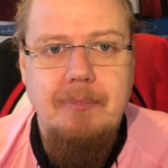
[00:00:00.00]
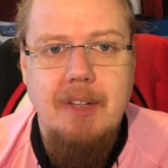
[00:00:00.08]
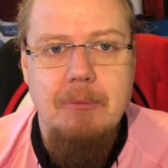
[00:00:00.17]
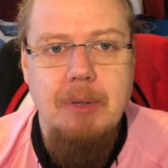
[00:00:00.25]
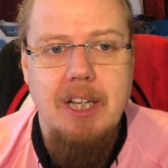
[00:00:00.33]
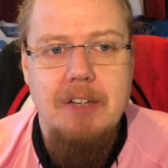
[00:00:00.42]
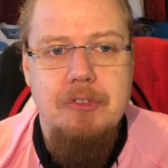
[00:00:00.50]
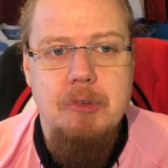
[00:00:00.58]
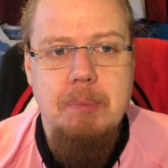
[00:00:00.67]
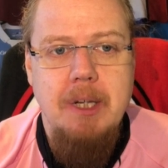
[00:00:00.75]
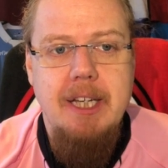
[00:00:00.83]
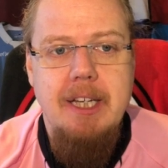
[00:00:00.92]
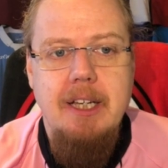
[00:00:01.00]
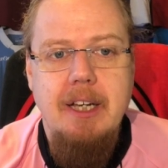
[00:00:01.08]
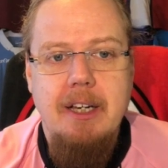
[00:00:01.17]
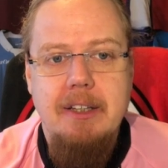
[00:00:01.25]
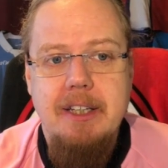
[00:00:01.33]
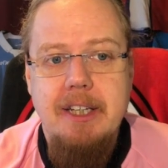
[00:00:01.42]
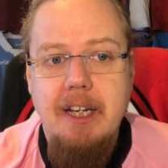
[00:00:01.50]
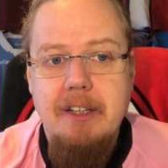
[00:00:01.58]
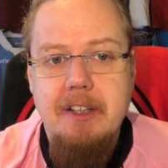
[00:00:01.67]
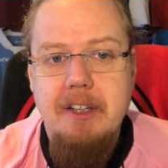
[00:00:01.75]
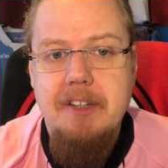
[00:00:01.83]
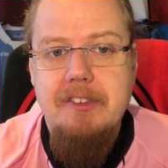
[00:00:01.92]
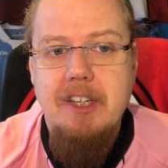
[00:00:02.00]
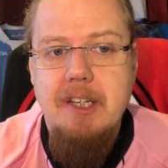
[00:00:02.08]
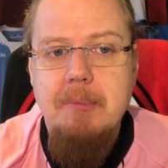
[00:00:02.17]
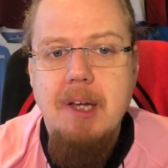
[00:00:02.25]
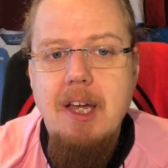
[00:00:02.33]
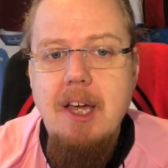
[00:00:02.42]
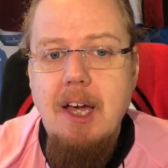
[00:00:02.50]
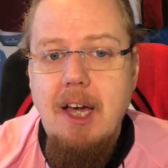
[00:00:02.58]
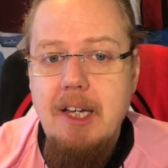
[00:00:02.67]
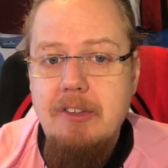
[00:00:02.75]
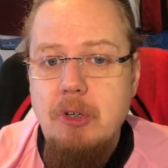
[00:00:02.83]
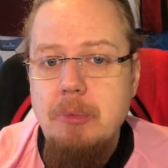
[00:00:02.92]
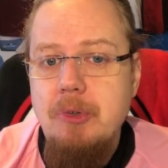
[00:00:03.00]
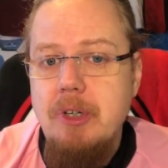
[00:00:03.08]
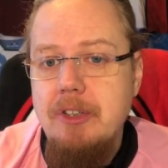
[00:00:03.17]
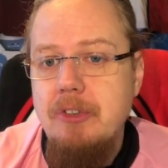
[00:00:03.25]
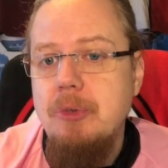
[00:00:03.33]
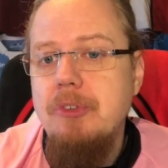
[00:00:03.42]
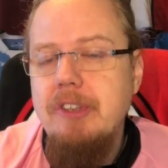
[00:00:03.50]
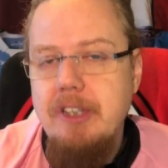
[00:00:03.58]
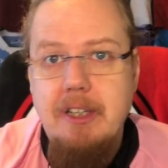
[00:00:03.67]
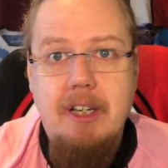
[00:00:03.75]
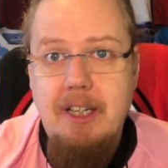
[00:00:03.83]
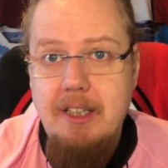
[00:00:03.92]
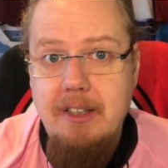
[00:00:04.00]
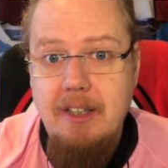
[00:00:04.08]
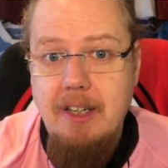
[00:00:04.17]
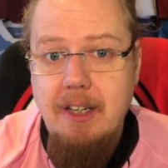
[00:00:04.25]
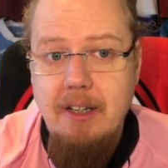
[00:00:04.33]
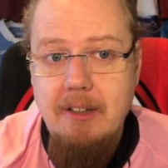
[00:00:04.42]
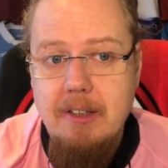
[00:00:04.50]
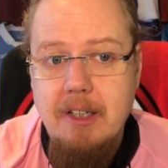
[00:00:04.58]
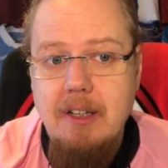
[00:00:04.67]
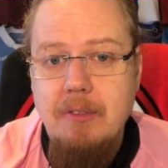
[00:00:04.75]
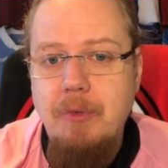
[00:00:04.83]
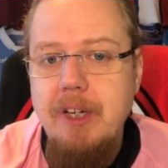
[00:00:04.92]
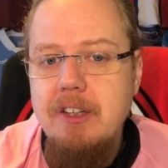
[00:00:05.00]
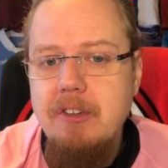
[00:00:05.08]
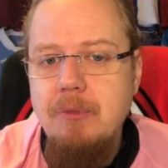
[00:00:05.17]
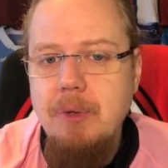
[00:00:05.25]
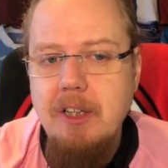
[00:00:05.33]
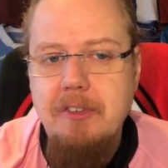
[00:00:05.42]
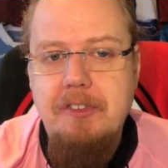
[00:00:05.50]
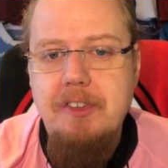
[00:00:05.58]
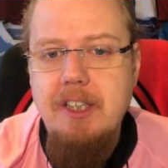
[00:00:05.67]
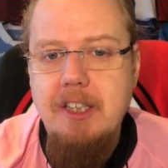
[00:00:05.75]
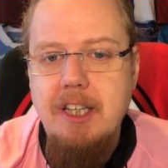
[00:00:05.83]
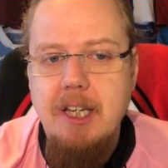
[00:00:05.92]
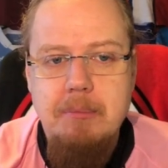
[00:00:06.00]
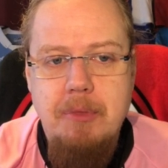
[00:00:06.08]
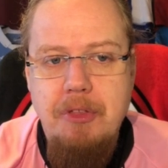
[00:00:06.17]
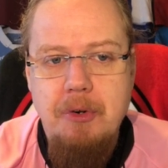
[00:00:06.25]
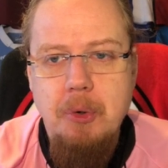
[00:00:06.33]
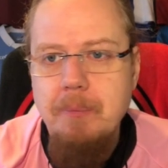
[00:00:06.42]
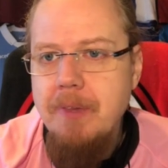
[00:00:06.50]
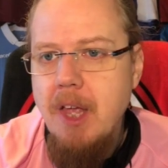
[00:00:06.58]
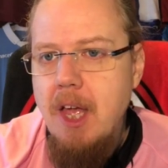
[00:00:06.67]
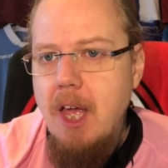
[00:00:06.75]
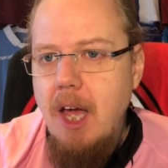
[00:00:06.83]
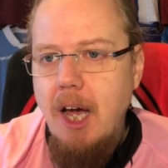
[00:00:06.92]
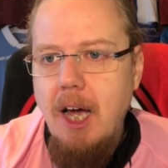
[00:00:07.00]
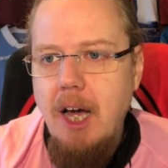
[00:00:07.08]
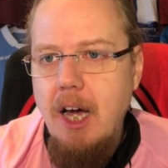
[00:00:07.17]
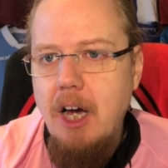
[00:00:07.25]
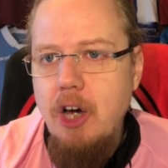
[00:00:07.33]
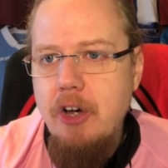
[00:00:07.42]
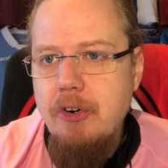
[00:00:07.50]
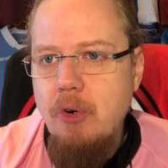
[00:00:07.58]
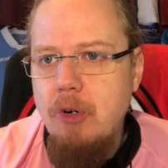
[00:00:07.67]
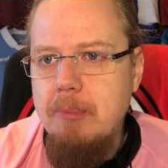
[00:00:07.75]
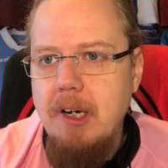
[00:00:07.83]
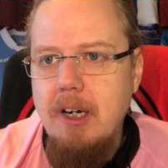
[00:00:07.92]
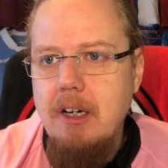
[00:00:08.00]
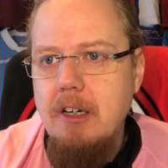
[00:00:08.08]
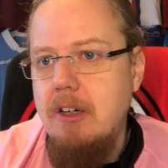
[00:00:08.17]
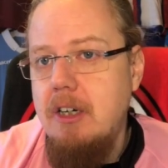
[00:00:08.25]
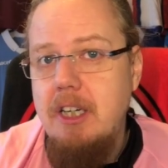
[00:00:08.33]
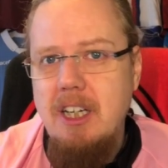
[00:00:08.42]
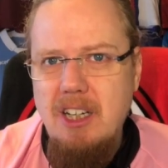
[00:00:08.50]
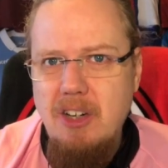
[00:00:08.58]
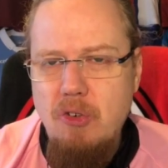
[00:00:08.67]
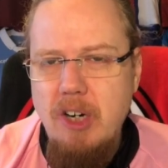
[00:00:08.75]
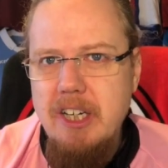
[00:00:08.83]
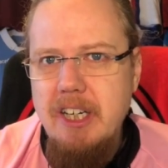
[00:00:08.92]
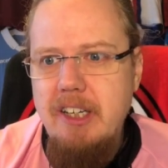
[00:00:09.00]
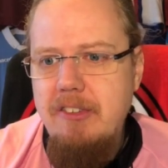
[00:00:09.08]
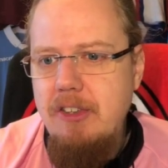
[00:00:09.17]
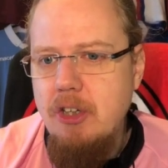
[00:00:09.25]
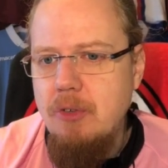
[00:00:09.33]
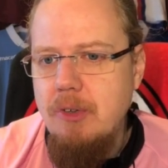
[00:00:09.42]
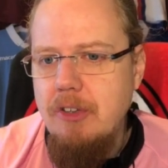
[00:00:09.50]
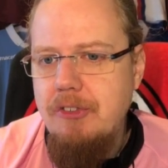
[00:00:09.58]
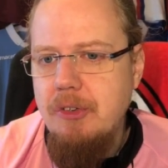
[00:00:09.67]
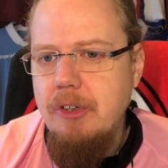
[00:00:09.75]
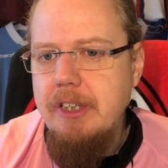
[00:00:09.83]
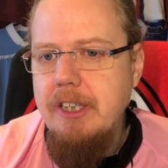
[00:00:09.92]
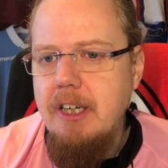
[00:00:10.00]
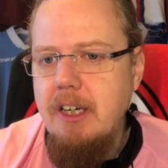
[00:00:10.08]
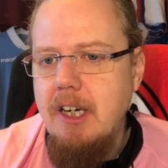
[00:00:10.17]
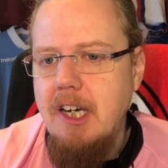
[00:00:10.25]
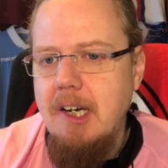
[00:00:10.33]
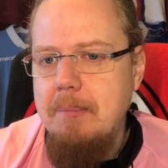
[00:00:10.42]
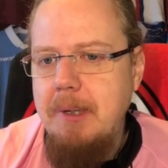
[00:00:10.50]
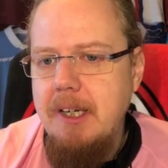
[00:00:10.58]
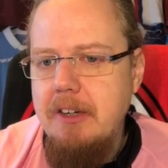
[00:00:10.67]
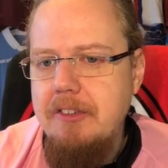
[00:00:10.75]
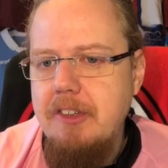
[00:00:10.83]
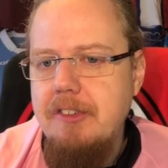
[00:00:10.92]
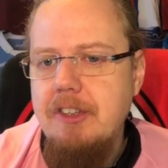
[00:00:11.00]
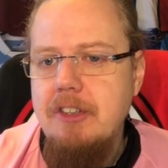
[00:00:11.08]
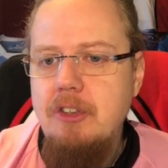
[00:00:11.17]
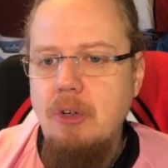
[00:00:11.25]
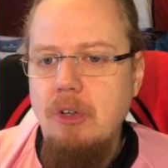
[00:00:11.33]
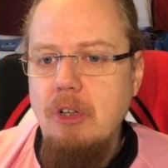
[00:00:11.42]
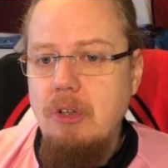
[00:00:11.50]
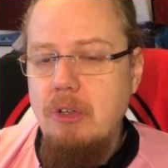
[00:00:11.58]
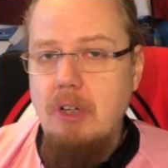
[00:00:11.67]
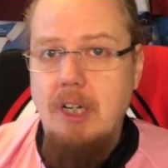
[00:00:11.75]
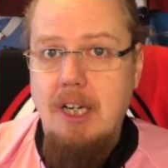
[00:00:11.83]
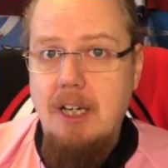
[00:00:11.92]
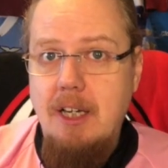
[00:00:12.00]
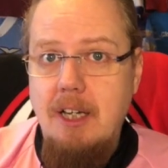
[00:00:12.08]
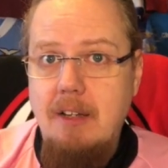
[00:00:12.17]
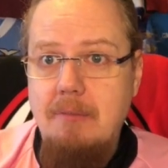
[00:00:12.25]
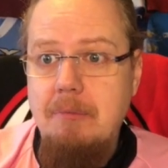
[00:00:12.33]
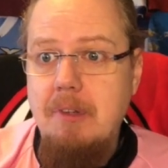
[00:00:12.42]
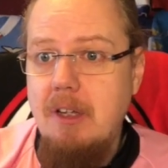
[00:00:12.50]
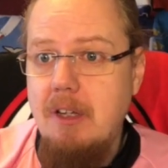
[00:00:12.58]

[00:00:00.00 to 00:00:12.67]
will have to play uh, the, next, the next game at home to Anorthosis and, and uh, uh win will see them through. Uh, Roma rather easy over Zoria, uh, Paris and Zaniolo. Um,